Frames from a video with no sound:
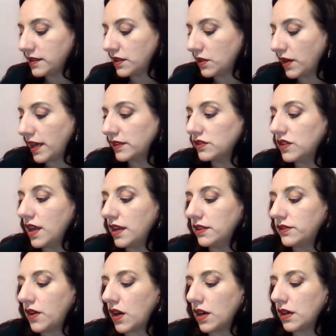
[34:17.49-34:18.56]
So I
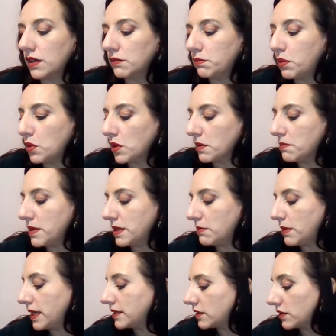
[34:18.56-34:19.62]
love our pore
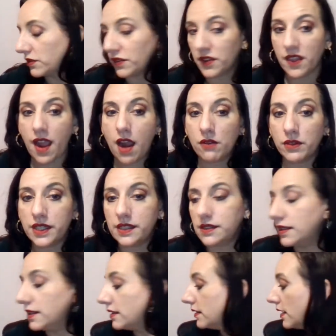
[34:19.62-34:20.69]
minimizer for that
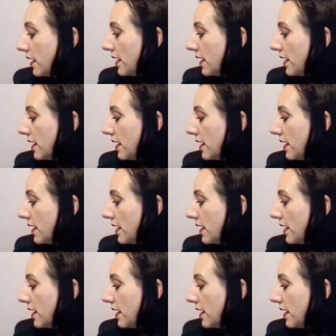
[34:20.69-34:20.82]
reason.